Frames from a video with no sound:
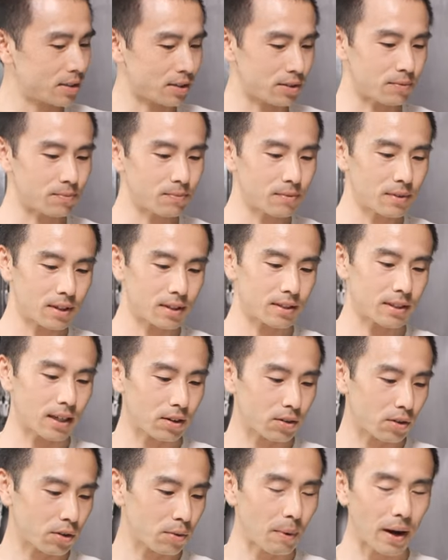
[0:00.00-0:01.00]
So
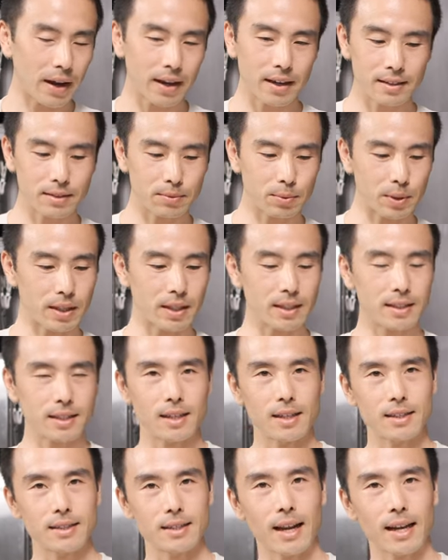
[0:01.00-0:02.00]
zakkokumai is what this
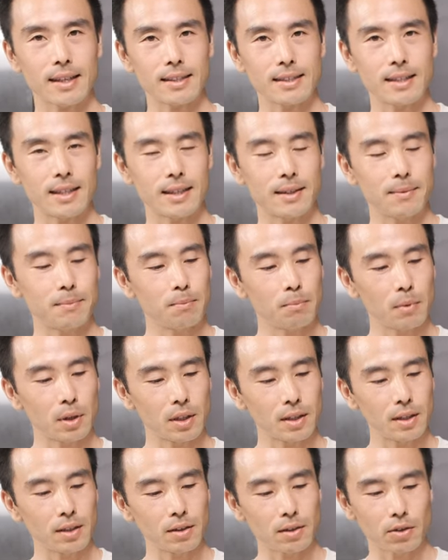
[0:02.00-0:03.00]
is. It has the
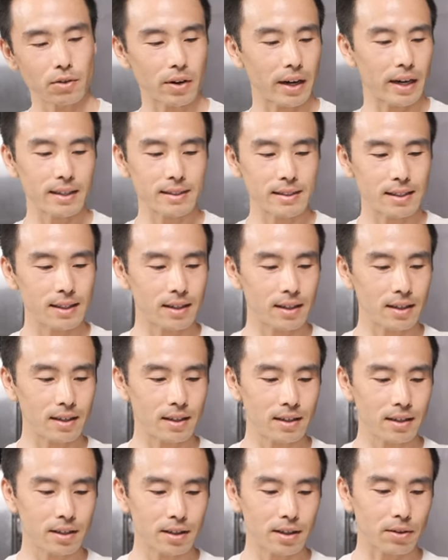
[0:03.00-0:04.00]
little grains in
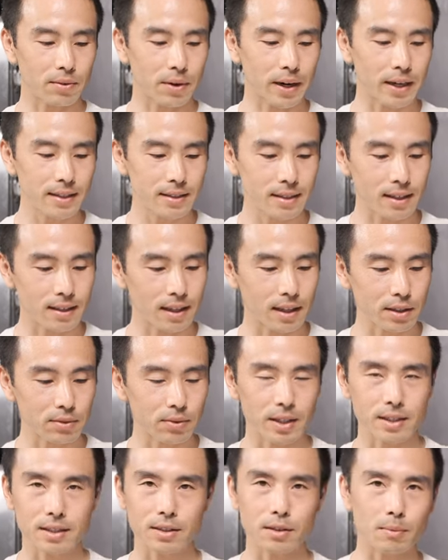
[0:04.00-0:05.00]
the, the rice, and that's
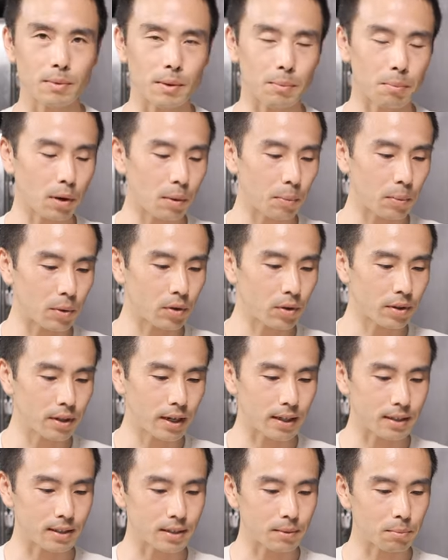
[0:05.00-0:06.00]
why it's a little bit purple. It
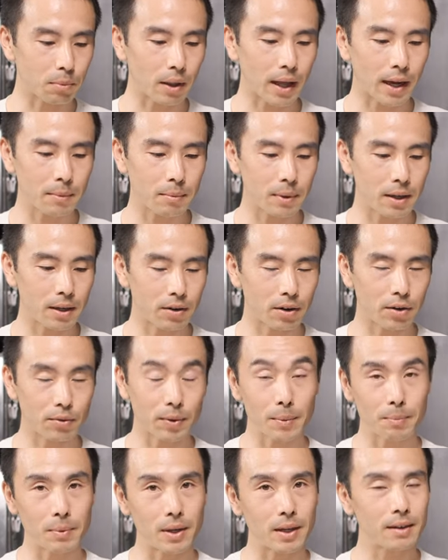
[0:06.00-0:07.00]
has some black bean or
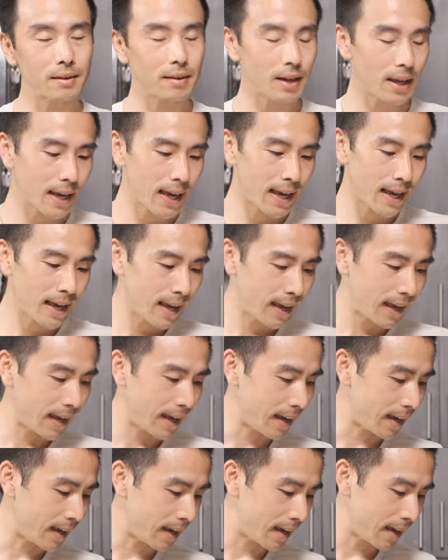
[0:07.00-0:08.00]
red bean.
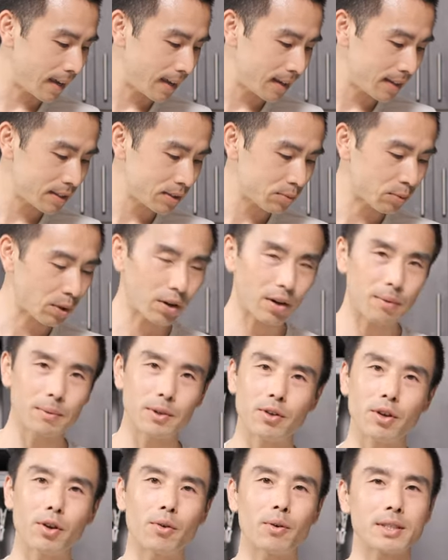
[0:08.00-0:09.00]
And we're gonna be
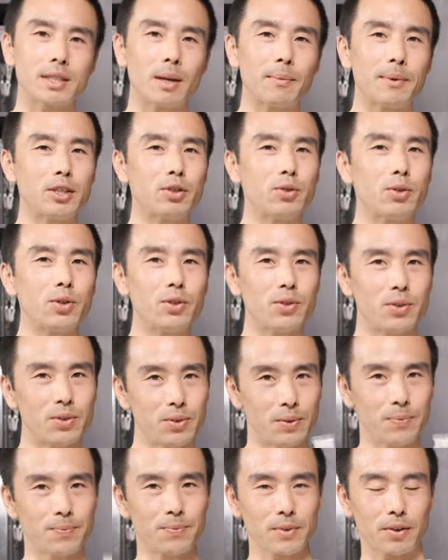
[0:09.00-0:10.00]
doing wasabi
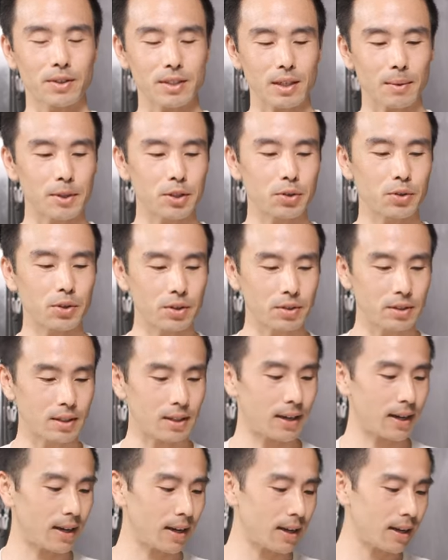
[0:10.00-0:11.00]
joyu. Wasabi joyu
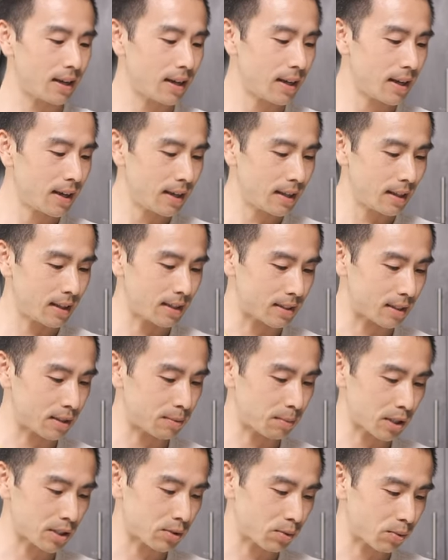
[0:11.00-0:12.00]
today. This is
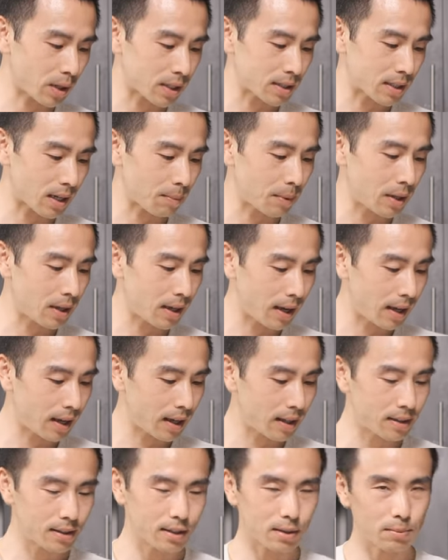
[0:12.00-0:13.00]
wasabi
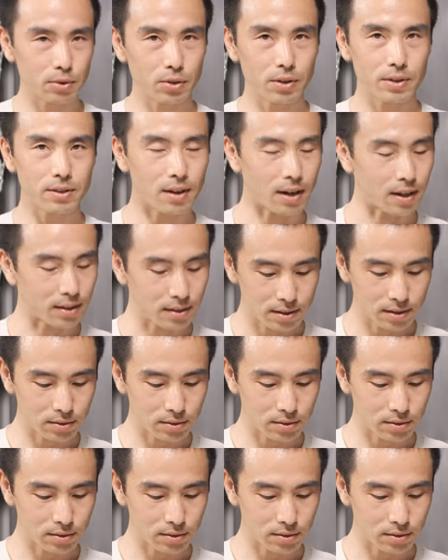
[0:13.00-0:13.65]
and some soy sauce.